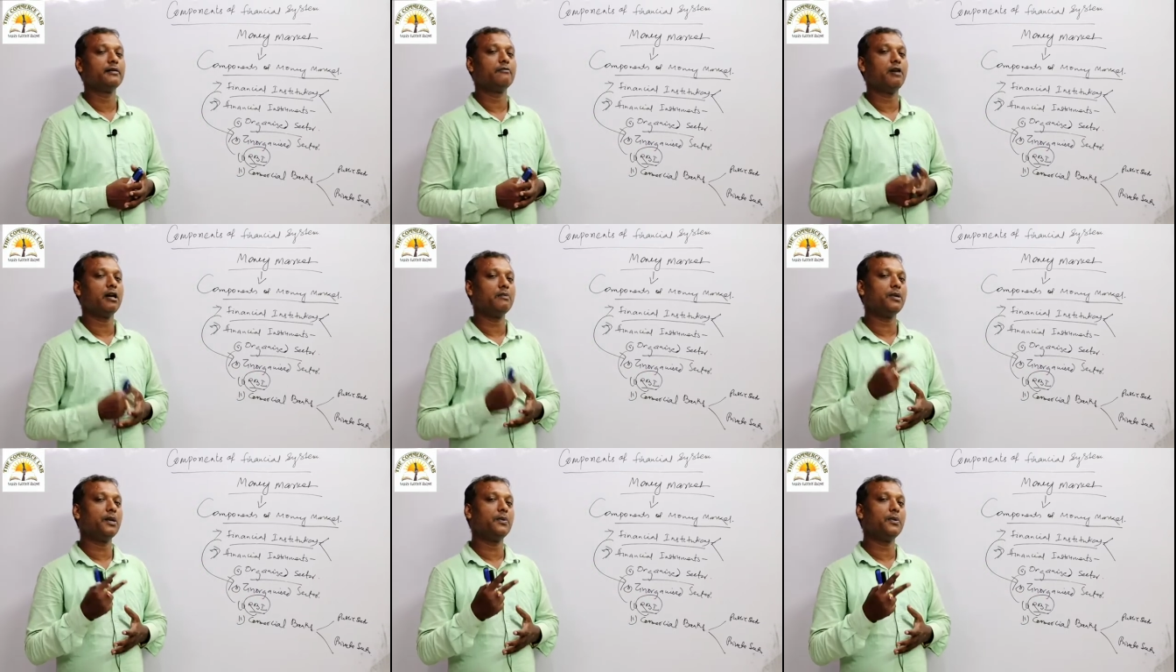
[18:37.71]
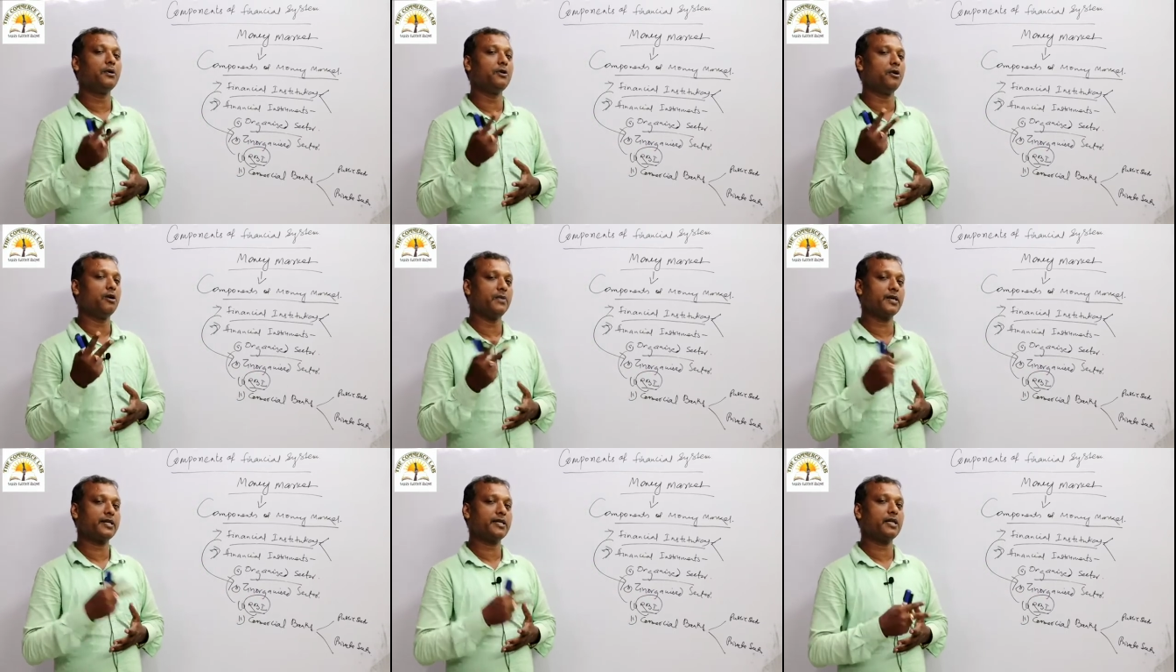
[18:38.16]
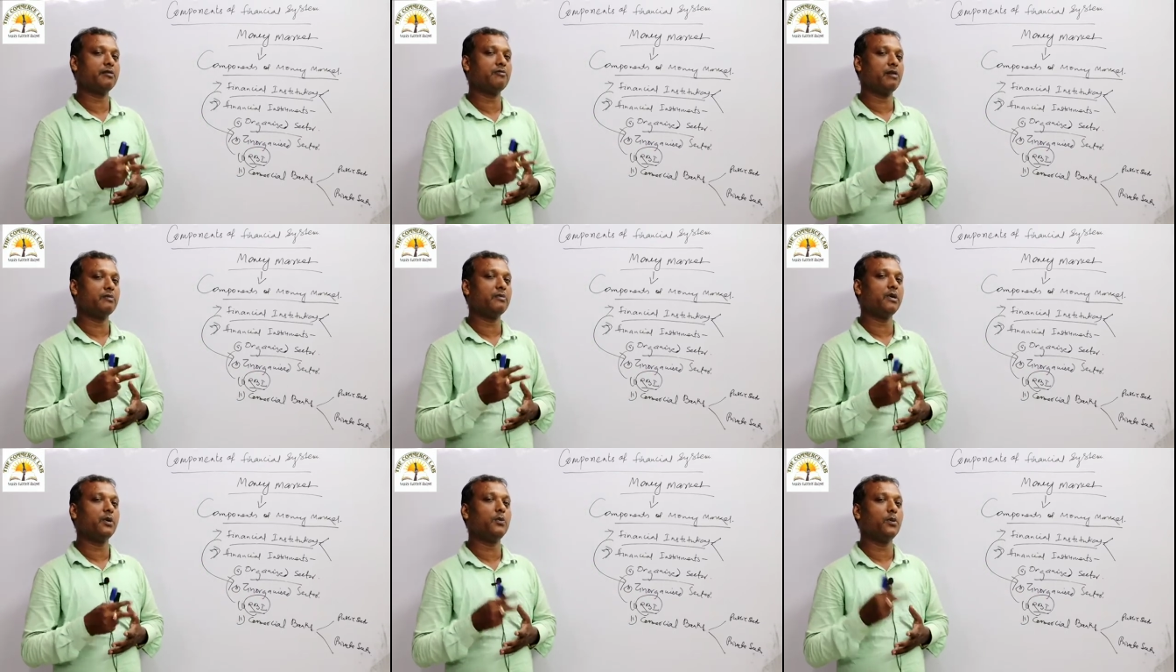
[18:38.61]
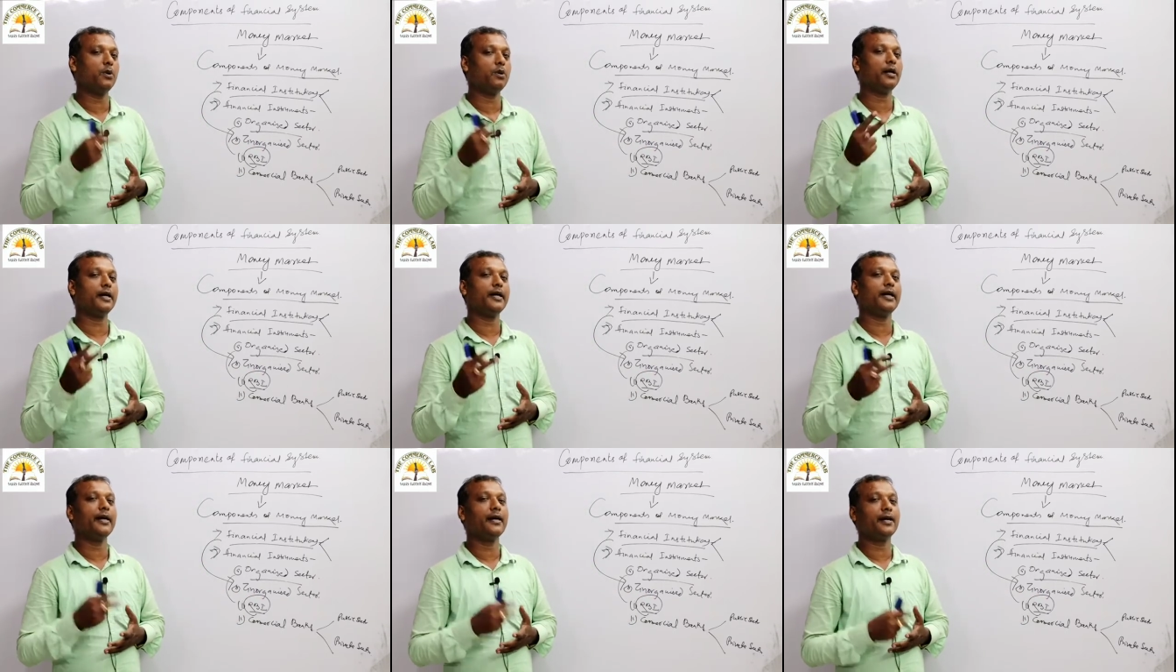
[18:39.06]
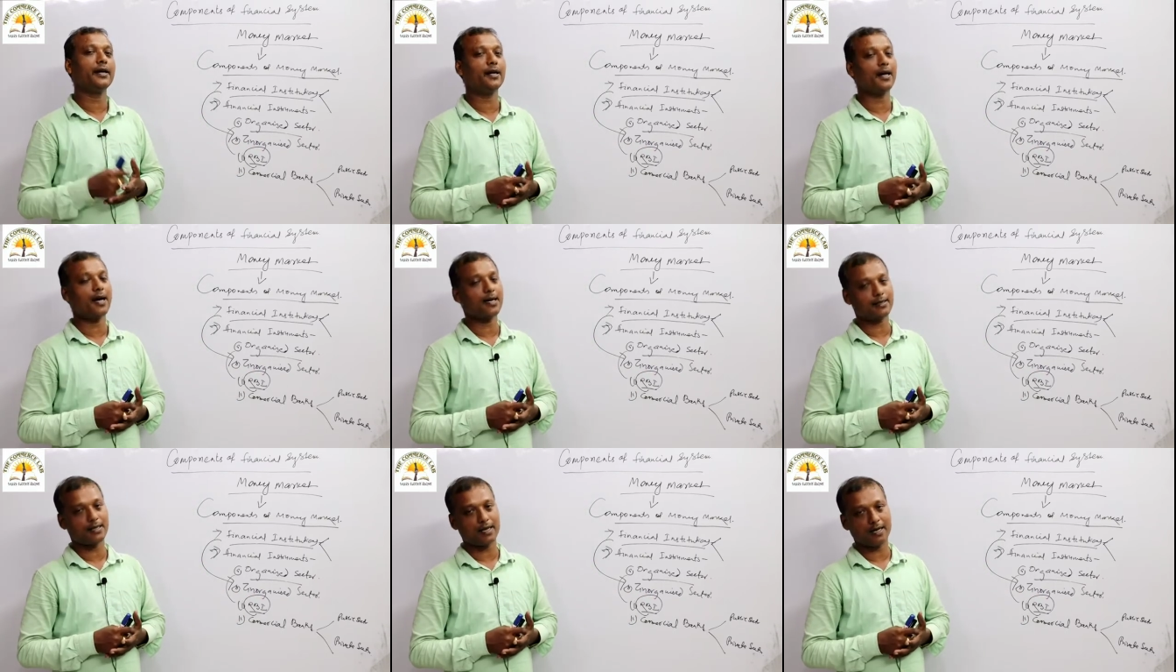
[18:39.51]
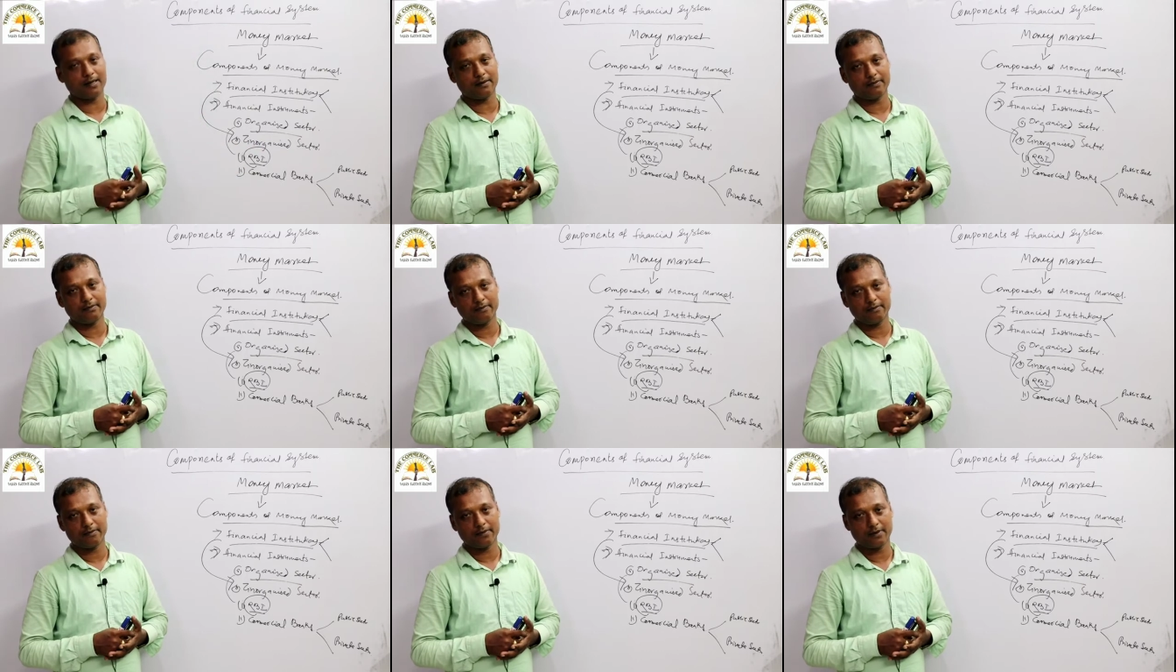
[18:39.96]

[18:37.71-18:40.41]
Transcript: One will be your domestic, one will be your international.